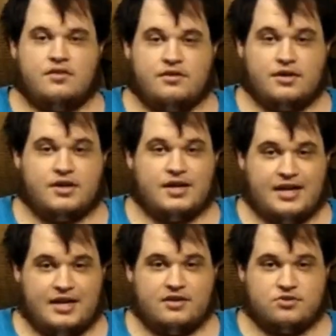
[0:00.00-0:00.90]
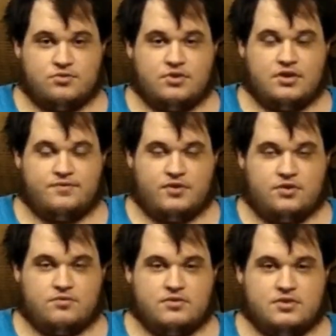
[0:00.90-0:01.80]
The Android
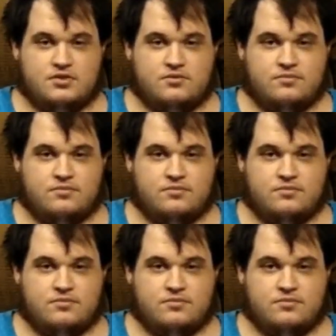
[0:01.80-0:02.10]
phones